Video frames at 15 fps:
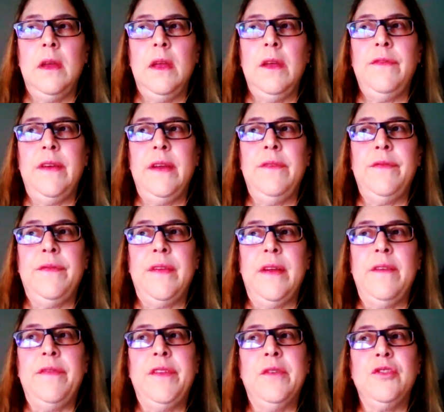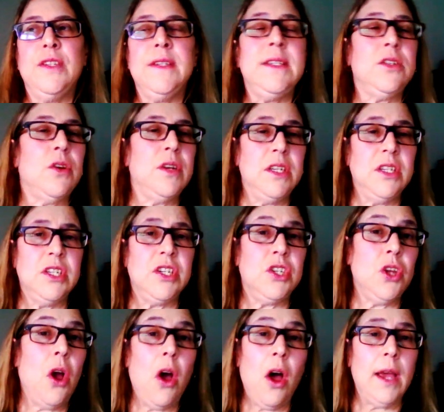if they're just starting to
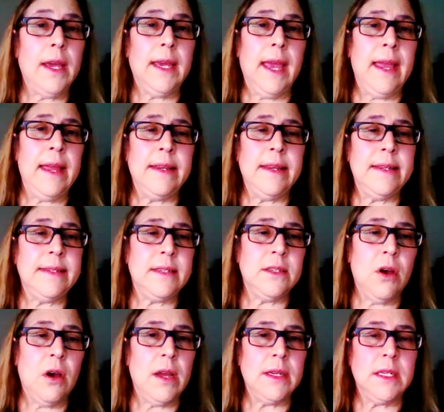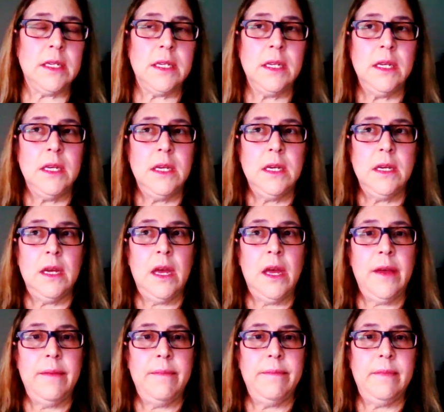talk and it's not
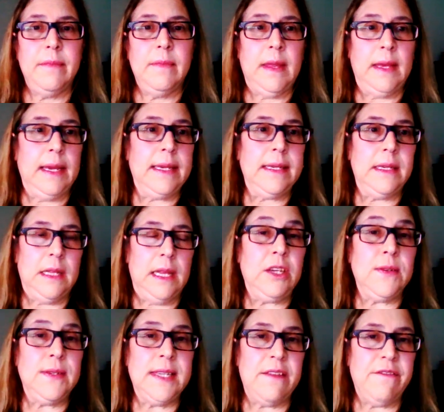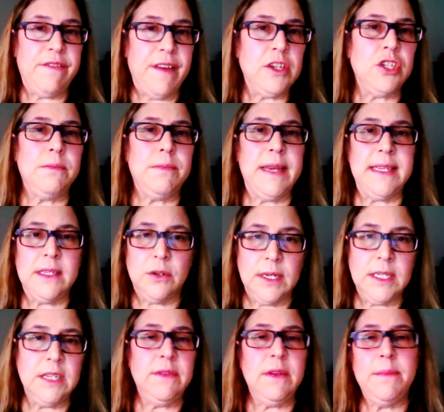like you said, function based or
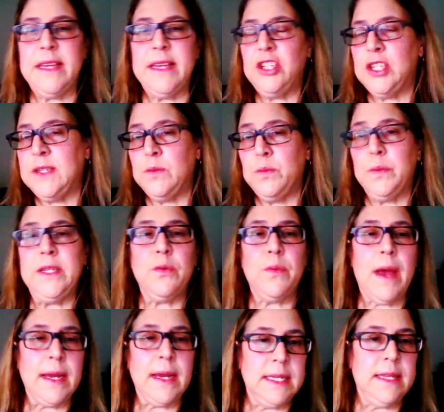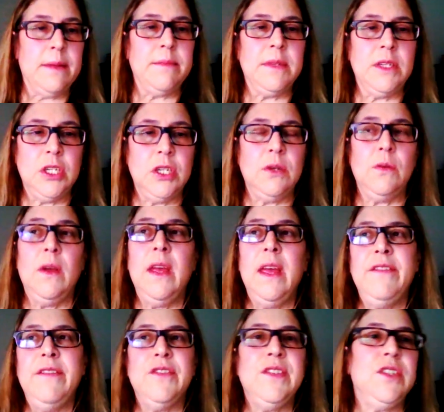activity based, just redirecting them to
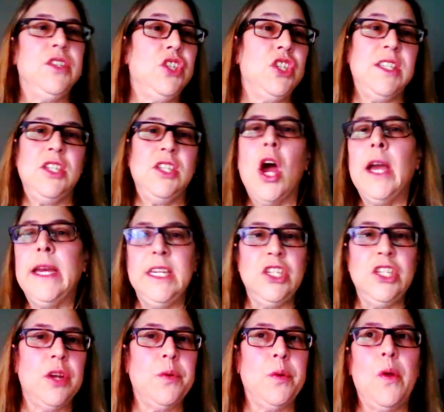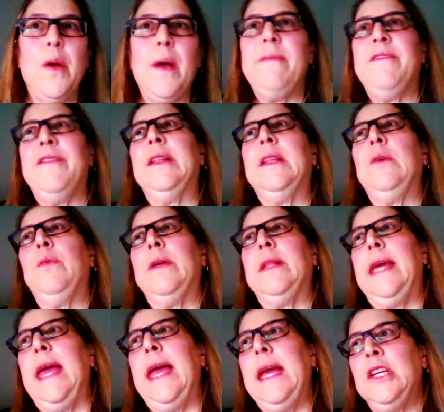they're just talking in general. I'm feeling
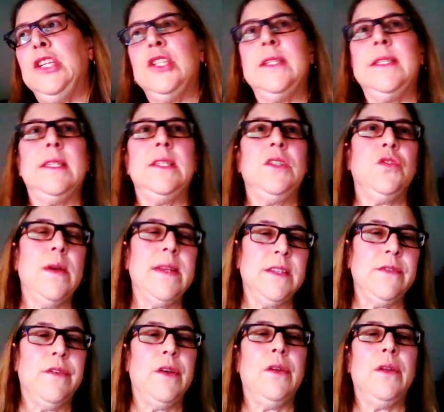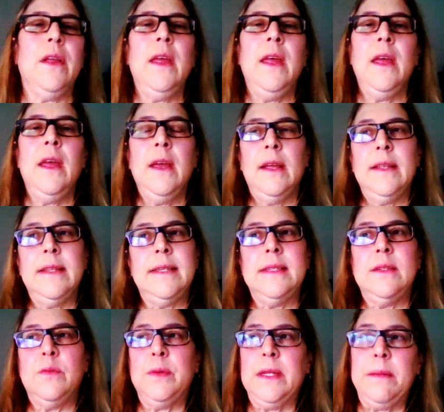really anxious and stressful. This
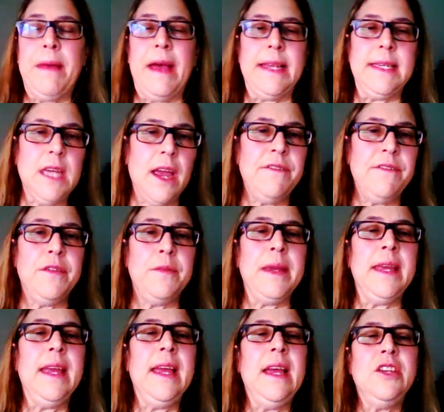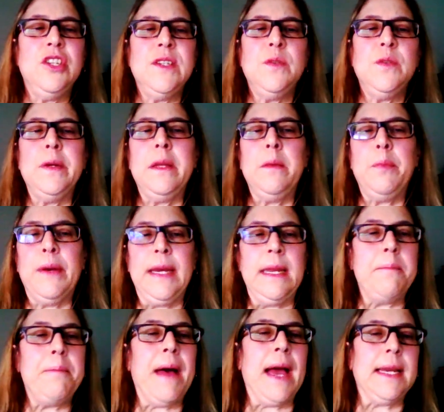is a really bad time for me. Just really bringing
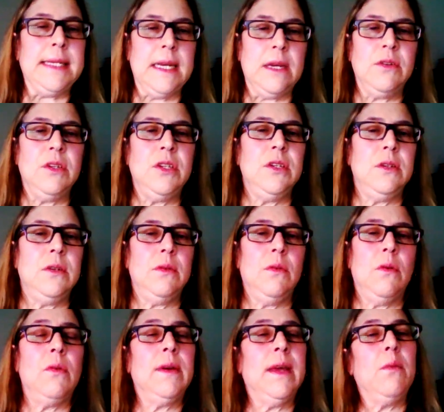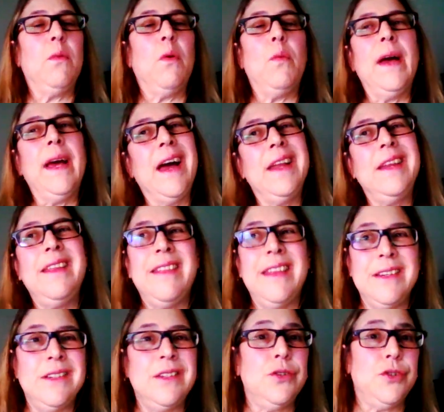it back down to, okay, well, what kind of
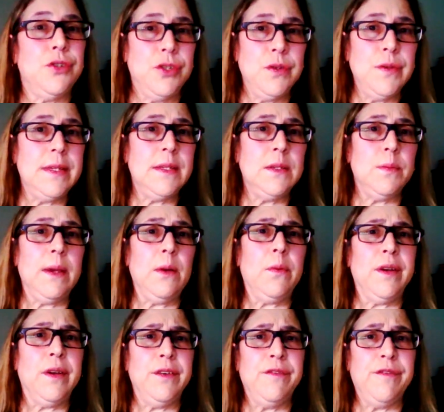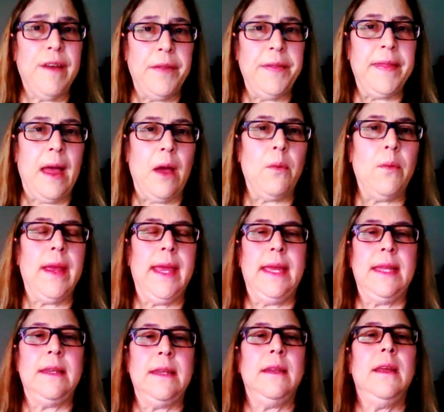things did you do this week where you felt that
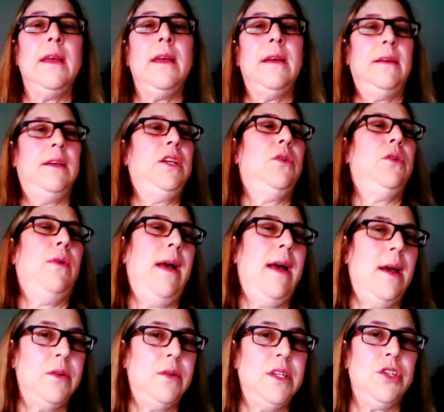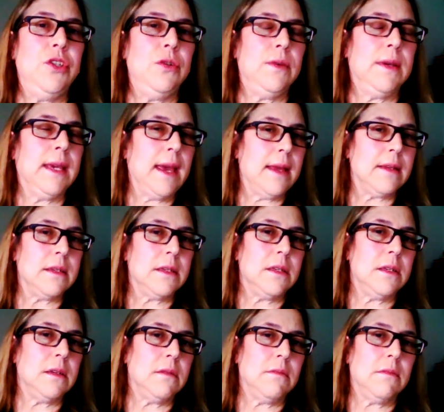way, and how did you
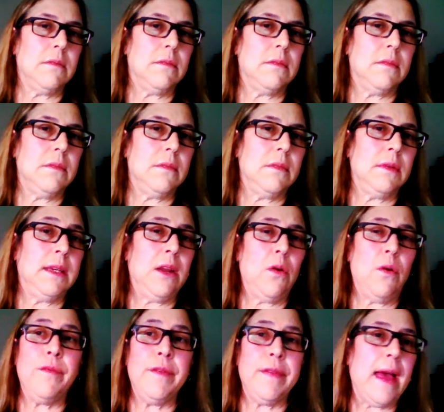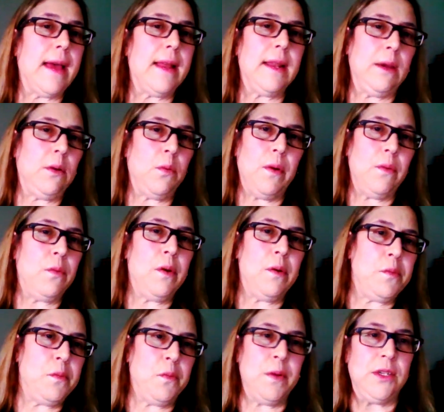get over that? Like
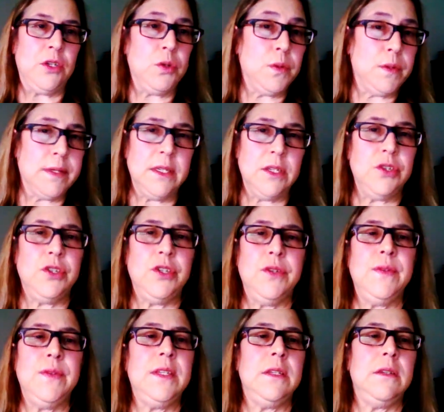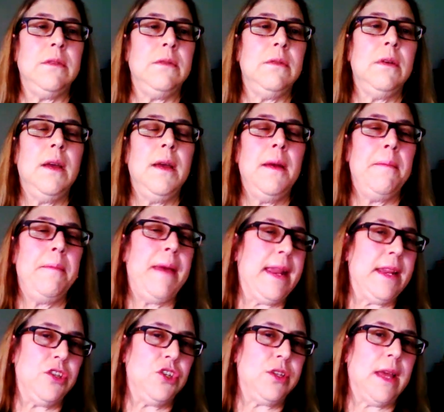what tools did you use to
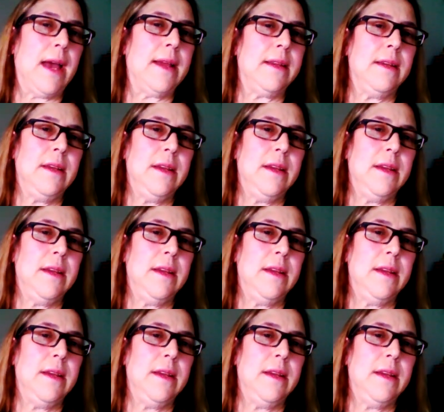manage that?